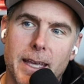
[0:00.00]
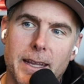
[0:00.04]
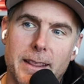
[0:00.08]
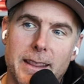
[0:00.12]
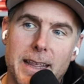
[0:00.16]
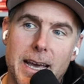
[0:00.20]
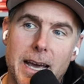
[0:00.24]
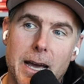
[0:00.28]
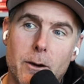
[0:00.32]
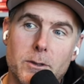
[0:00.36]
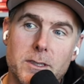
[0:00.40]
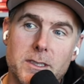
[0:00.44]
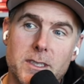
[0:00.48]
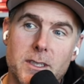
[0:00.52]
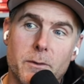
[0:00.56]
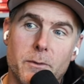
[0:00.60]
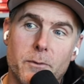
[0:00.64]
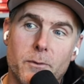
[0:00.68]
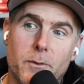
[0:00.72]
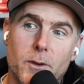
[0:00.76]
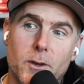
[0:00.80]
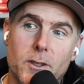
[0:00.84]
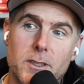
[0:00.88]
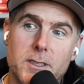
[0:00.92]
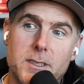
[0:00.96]
that was the
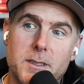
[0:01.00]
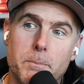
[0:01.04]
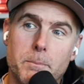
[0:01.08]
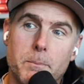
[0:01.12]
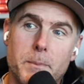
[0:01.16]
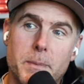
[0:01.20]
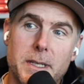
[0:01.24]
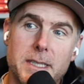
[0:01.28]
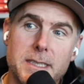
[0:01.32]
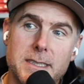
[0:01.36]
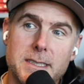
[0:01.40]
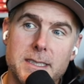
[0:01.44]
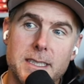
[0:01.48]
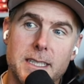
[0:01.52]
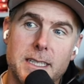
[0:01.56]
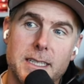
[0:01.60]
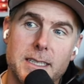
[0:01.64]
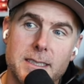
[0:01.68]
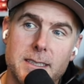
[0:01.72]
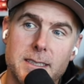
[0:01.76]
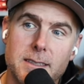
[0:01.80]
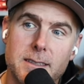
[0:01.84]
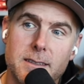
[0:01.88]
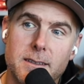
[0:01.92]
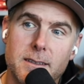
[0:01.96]
first
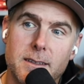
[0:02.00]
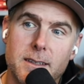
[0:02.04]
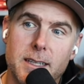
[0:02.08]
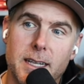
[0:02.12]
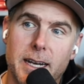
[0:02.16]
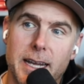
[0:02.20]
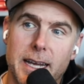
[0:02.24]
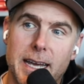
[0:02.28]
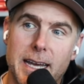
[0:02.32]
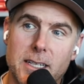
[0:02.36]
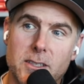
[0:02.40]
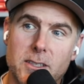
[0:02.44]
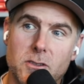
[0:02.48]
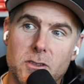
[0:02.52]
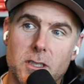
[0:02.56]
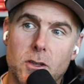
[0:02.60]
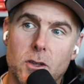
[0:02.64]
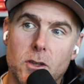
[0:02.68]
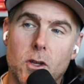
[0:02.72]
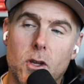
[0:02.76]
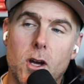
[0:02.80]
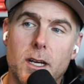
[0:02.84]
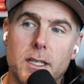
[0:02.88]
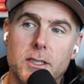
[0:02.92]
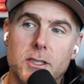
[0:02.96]
business that I actually
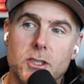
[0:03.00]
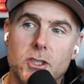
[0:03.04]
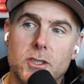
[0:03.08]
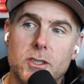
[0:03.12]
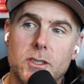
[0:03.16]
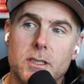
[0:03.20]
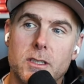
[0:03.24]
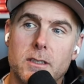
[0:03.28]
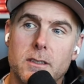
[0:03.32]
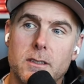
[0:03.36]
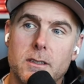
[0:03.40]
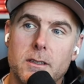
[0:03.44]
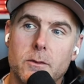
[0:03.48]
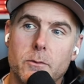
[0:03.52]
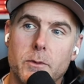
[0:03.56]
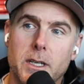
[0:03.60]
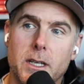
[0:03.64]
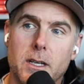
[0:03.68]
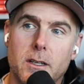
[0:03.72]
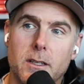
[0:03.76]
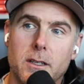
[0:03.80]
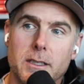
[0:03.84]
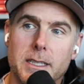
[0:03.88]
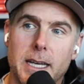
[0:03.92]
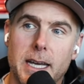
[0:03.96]
launched. We
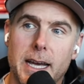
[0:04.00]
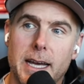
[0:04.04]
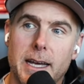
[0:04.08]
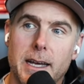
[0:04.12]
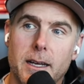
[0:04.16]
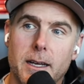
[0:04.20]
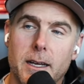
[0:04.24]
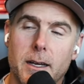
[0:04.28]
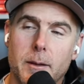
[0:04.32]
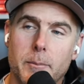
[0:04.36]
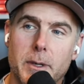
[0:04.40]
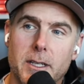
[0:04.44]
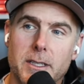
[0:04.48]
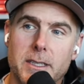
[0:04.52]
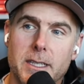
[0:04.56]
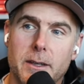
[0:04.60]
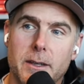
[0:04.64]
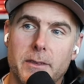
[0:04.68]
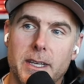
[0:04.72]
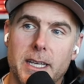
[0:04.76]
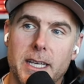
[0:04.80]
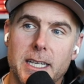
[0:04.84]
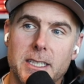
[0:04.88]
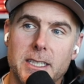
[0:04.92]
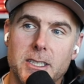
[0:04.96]
called it
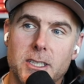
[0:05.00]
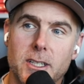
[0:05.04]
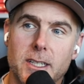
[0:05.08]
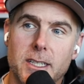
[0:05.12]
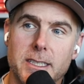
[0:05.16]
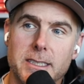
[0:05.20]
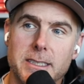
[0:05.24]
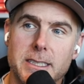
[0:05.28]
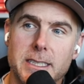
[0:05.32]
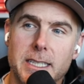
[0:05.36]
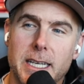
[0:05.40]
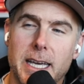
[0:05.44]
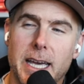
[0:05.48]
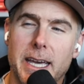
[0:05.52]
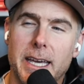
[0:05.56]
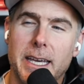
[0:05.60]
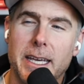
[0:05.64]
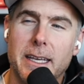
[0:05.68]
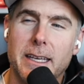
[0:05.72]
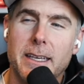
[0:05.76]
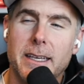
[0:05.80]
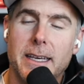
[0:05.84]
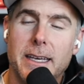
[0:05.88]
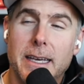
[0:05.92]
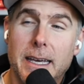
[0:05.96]

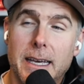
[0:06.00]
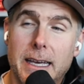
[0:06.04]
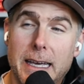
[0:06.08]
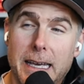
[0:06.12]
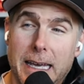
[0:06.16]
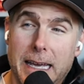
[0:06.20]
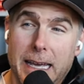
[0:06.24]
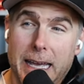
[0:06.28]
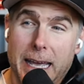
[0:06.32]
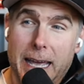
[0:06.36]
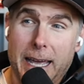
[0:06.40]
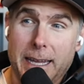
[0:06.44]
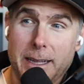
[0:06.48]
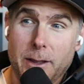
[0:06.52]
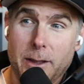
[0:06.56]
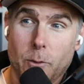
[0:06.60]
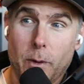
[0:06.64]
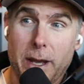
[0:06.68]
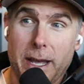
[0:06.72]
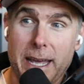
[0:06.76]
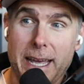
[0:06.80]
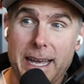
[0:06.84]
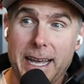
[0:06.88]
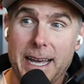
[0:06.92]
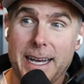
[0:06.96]
maritimevacation.ca. And the
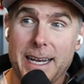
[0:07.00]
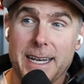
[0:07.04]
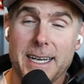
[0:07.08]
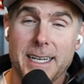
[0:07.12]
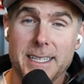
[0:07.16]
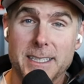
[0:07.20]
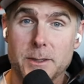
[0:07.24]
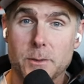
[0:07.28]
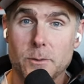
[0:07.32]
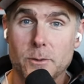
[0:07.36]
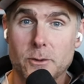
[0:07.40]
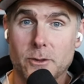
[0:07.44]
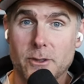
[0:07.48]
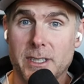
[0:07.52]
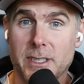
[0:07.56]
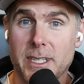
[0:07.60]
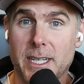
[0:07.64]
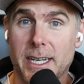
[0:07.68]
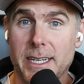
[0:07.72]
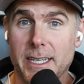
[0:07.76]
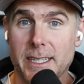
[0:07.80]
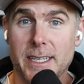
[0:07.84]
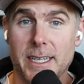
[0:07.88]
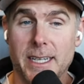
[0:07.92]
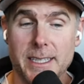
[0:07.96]
way I got customers was
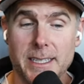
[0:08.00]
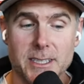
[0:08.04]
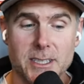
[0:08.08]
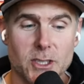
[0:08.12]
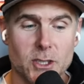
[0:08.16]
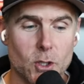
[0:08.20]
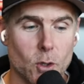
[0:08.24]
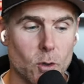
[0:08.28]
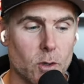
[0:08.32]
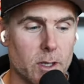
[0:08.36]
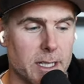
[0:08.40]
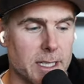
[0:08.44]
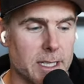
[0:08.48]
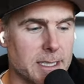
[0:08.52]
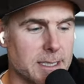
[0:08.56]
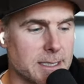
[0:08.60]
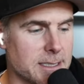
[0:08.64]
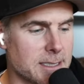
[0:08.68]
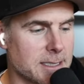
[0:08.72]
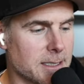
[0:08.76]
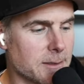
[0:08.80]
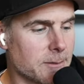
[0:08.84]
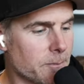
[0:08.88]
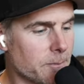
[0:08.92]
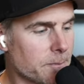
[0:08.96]
kind of a nutty story
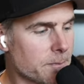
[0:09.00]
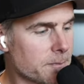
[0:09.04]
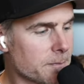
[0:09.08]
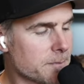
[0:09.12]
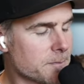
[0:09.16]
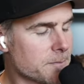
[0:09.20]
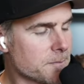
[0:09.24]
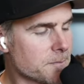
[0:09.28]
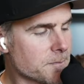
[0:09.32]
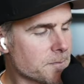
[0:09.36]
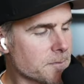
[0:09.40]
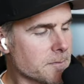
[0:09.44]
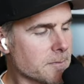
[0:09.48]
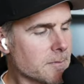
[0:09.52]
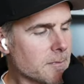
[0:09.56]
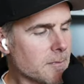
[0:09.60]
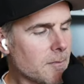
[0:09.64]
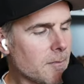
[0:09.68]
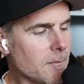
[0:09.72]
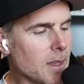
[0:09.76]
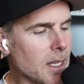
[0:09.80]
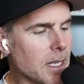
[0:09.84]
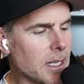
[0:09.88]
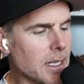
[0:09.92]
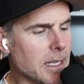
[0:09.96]
is,
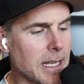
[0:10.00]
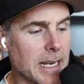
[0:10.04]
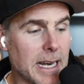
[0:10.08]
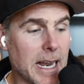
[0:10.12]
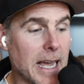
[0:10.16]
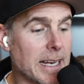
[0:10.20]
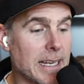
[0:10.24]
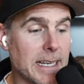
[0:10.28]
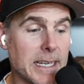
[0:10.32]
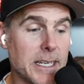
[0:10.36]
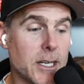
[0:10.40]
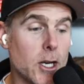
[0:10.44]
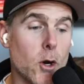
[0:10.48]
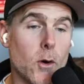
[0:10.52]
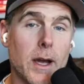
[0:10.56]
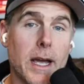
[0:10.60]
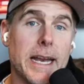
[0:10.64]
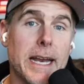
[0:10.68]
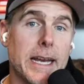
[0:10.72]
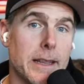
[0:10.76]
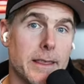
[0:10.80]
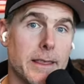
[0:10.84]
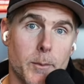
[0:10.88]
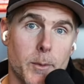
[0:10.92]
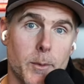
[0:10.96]
and I didn't know
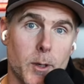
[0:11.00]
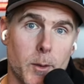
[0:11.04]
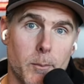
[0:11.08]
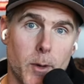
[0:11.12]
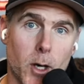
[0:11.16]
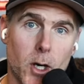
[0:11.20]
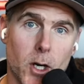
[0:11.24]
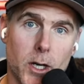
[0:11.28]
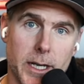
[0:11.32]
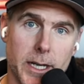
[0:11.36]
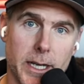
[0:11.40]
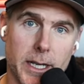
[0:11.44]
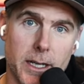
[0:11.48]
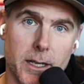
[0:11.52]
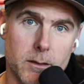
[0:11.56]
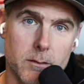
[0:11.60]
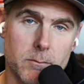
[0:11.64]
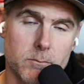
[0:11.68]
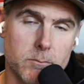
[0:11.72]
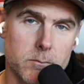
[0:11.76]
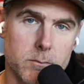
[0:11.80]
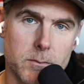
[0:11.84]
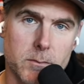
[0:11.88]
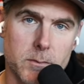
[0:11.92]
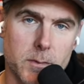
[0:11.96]
anything about marketing or
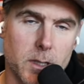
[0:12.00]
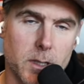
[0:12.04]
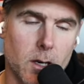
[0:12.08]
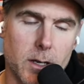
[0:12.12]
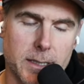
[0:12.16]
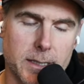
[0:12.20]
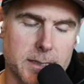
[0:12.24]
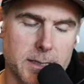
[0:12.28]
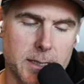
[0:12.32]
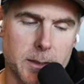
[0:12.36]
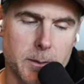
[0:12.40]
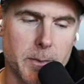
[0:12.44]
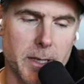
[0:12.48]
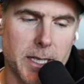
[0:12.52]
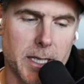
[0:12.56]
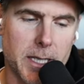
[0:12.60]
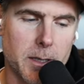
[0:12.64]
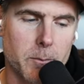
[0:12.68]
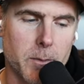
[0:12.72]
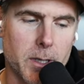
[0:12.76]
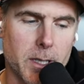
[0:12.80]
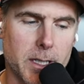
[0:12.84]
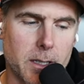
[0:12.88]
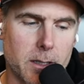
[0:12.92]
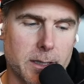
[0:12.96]
honestly
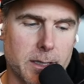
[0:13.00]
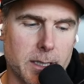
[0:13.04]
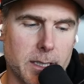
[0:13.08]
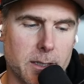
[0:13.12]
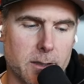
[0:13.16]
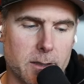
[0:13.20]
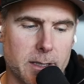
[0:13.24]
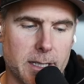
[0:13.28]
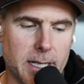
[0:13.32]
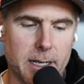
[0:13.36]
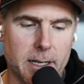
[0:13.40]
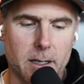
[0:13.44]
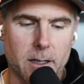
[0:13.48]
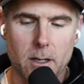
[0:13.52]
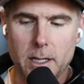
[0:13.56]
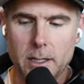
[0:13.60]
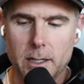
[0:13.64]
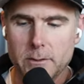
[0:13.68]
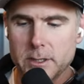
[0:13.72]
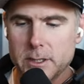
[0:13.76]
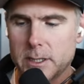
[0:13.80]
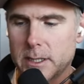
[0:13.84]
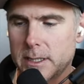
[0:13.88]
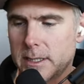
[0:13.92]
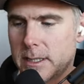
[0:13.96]
making money on the internet at all. I
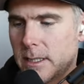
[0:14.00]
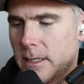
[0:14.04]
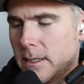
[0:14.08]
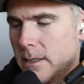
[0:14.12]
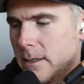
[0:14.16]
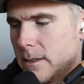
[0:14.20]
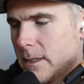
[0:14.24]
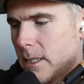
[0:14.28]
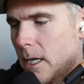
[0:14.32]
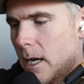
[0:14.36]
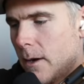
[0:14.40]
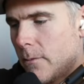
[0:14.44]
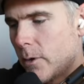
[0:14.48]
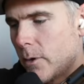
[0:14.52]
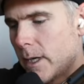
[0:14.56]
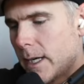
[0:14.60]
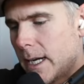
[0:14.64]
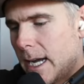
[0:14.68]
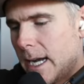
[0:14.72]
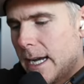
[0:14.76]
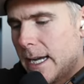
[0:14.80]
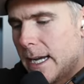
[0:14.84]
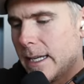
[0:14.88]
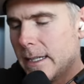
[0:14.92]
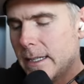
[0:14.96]
was just a software
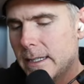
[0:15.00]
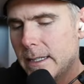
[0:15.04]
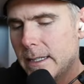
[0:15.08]
guy.